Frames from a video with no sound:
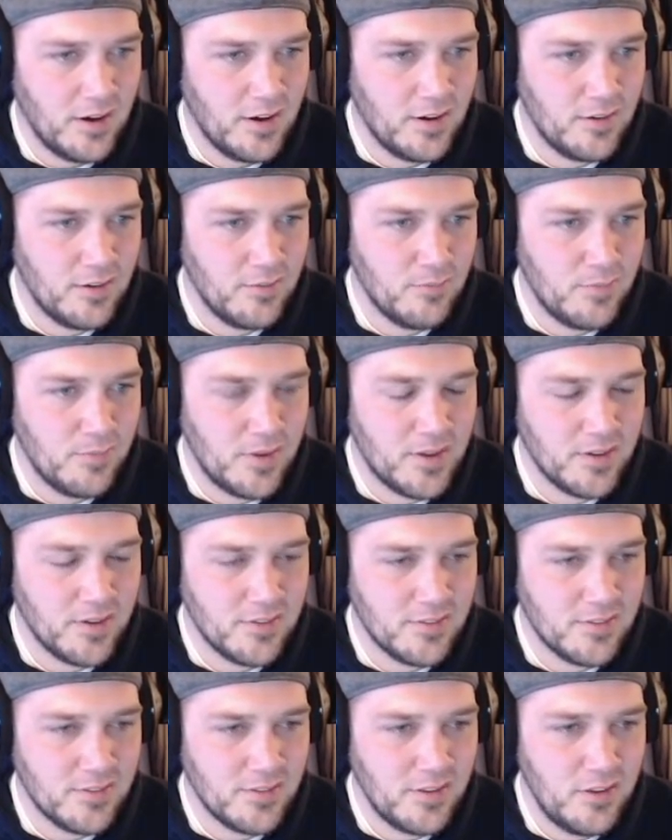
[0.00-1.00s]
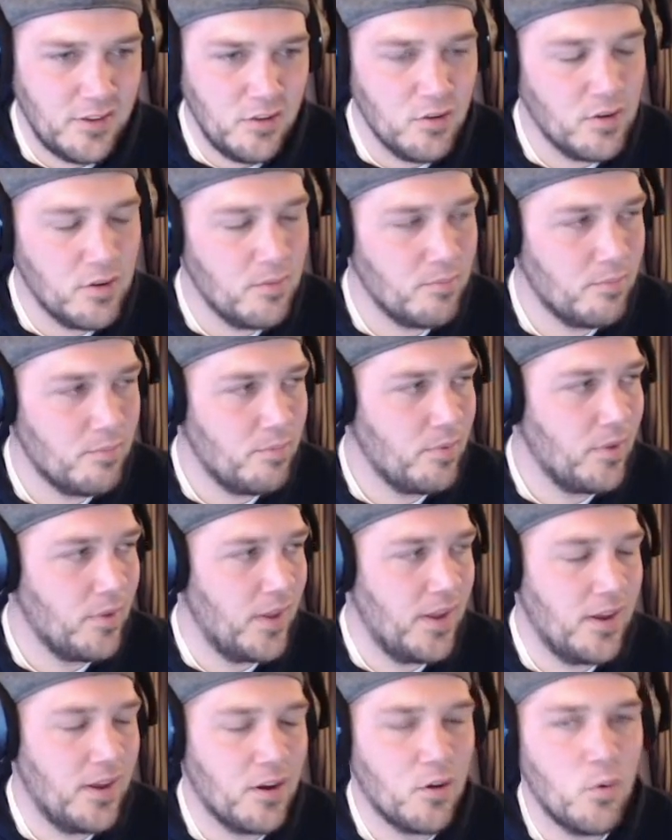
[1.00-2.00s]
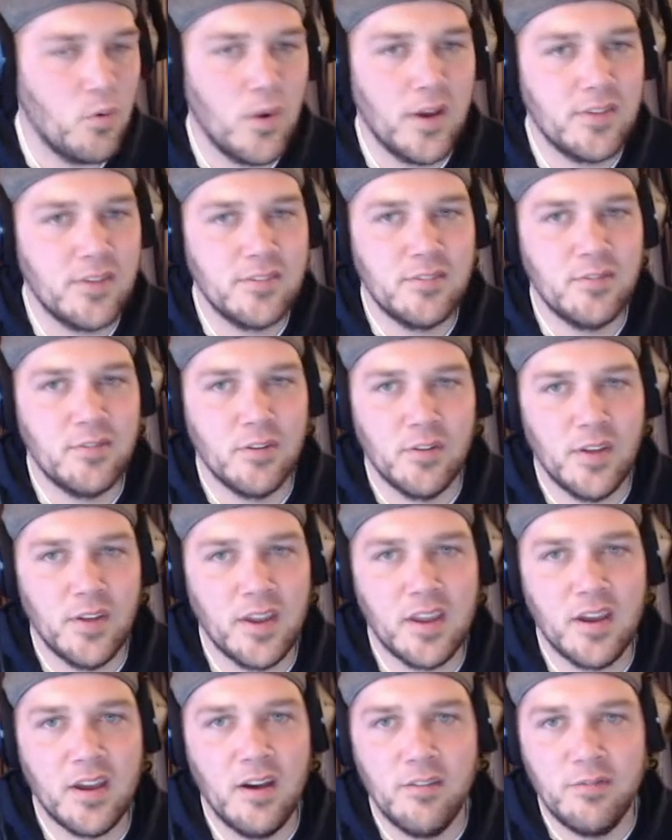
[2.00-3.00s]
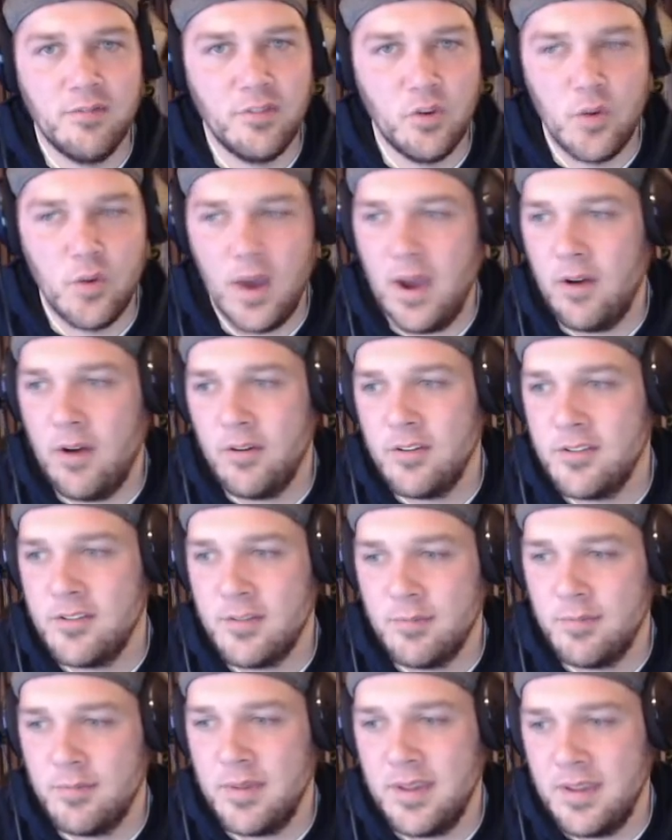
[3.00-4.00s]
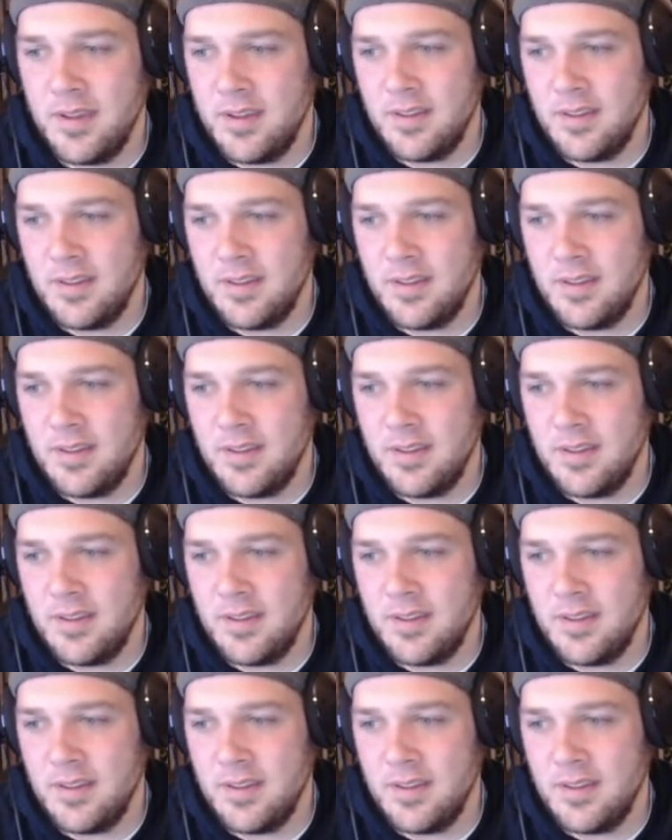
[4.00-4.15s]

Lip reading: Because you can play a quest for like a few hours and be